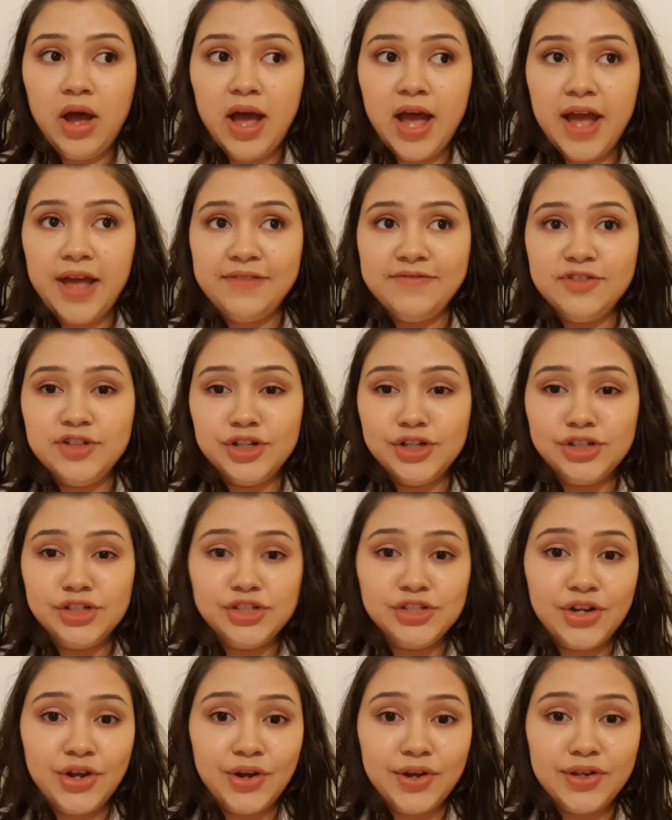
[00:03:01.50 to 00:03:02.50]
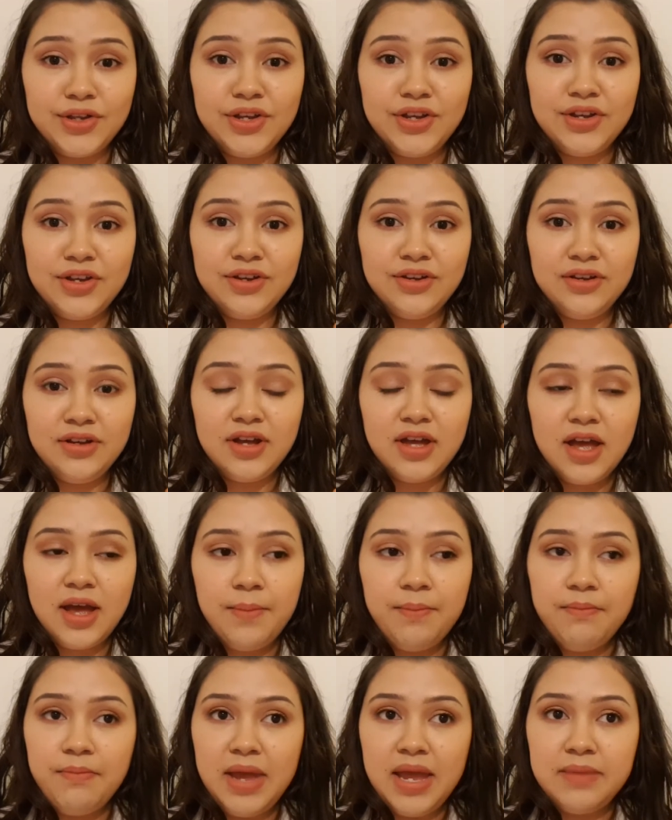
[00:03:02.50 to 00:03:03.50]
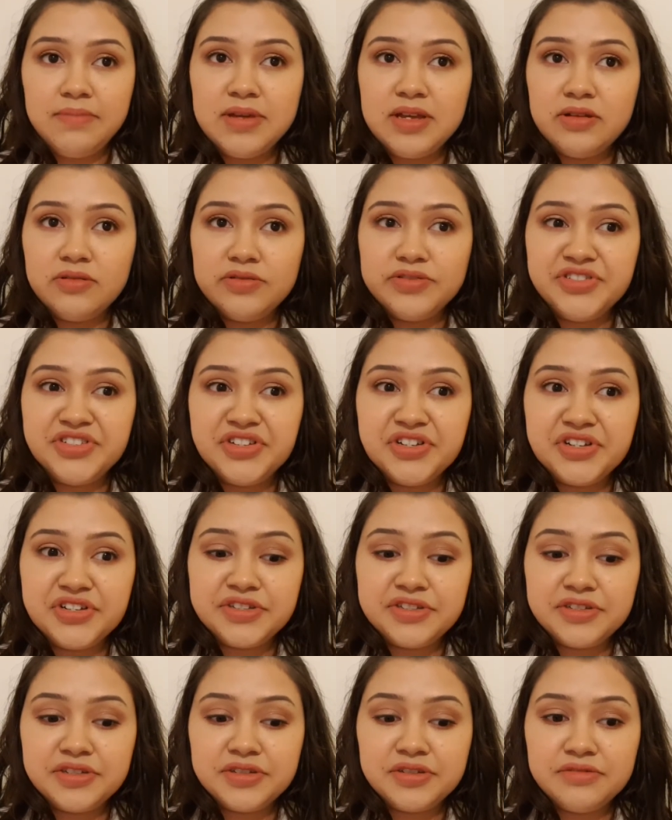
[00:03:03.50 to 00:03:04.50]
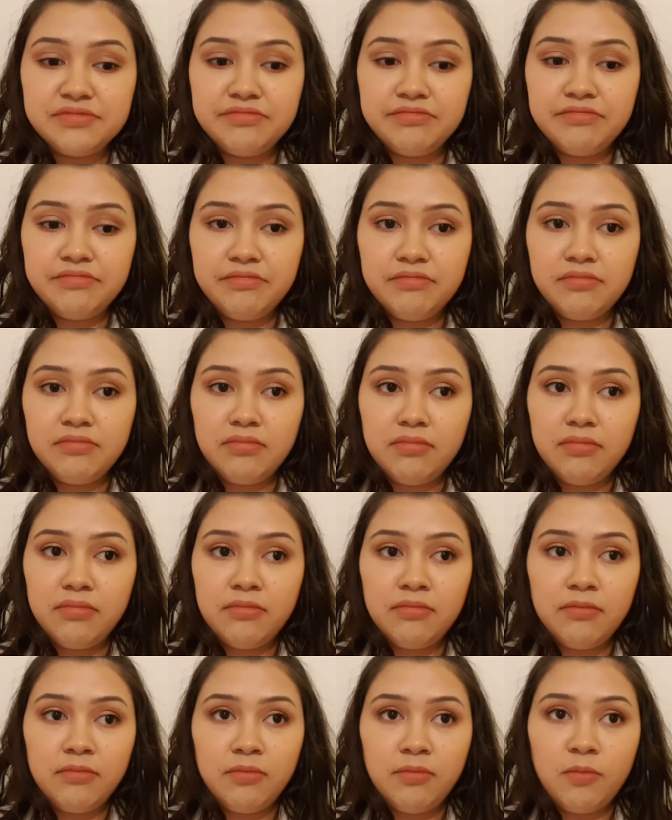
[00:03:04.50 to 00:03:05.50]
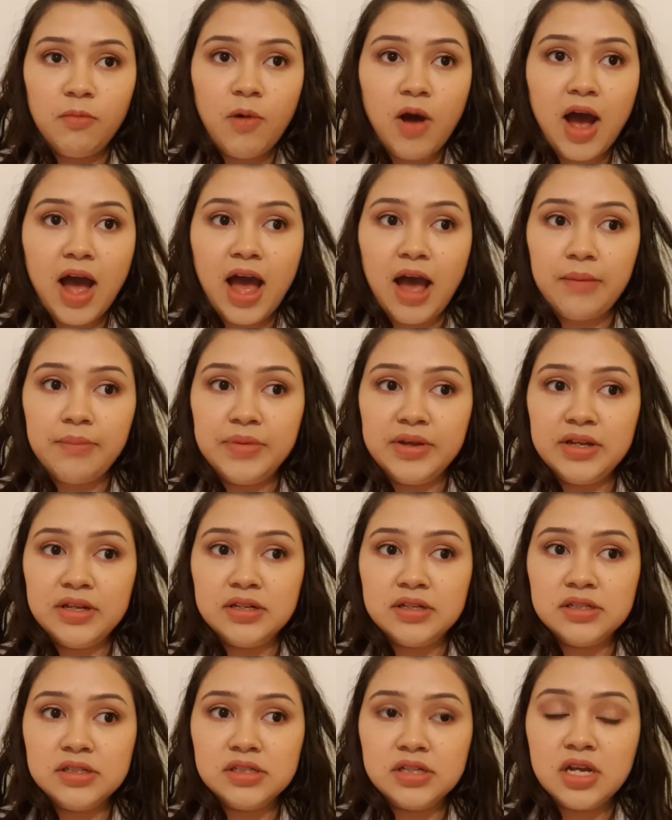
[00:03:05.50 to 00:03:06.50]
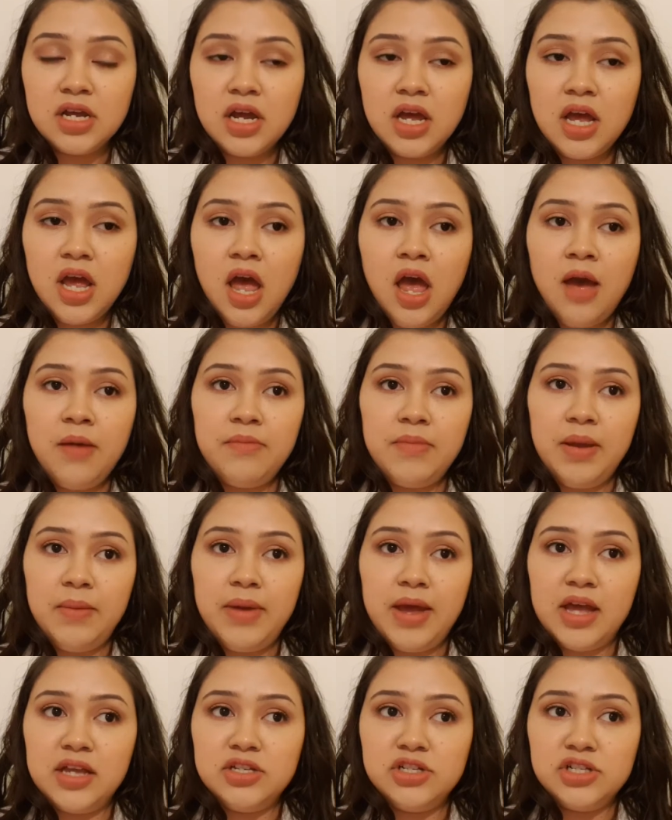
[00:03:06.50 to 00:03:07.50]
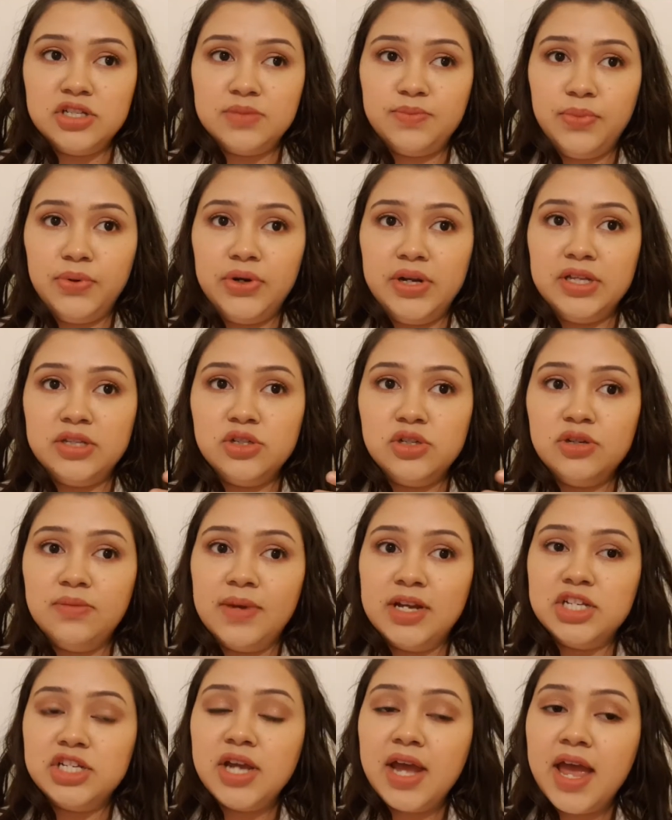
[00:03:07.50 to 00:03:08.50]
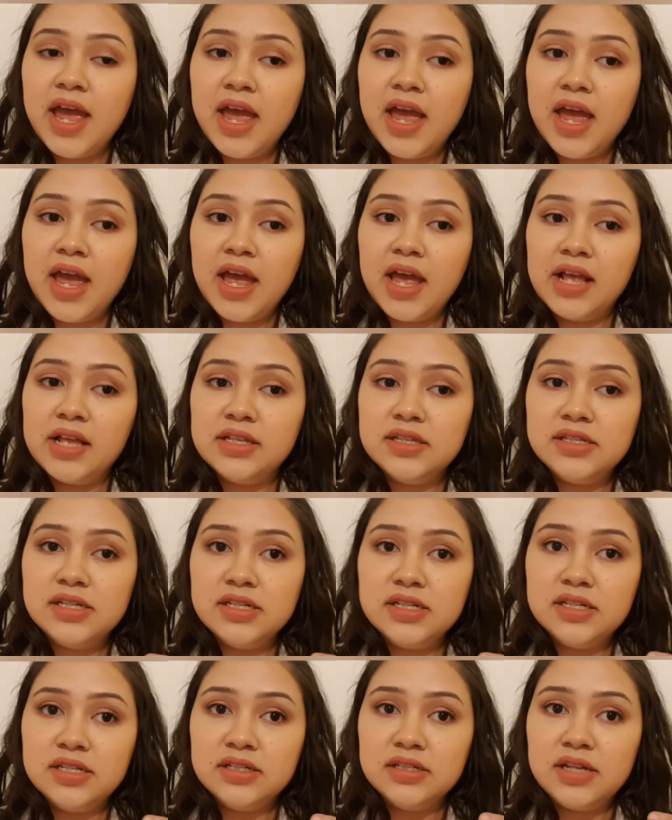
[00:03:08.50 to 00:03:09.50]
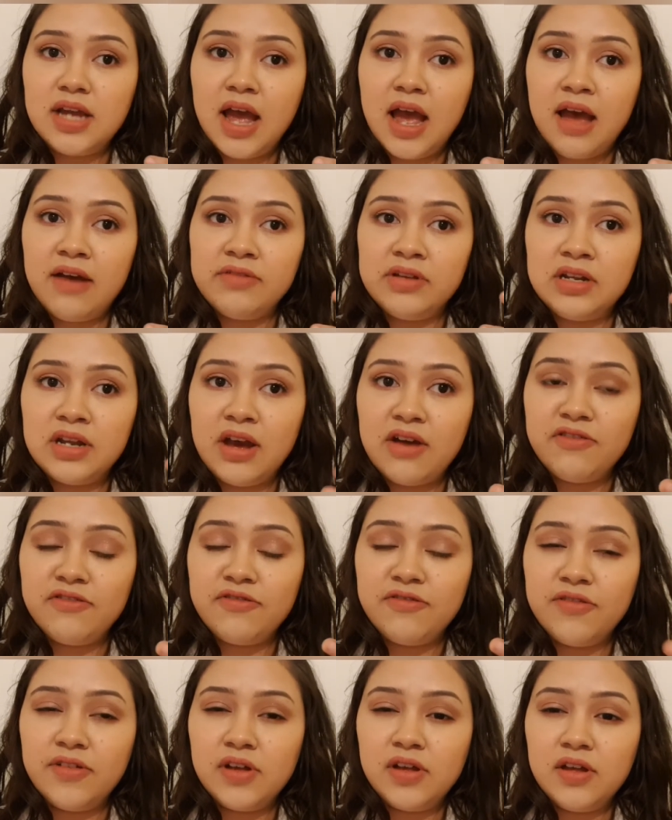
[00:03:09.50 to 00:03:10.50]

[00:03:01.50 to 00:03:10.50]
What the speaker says: I've just shown you. Maybe it was just what happened. Maybe I just put in too much hair and didn't have enough,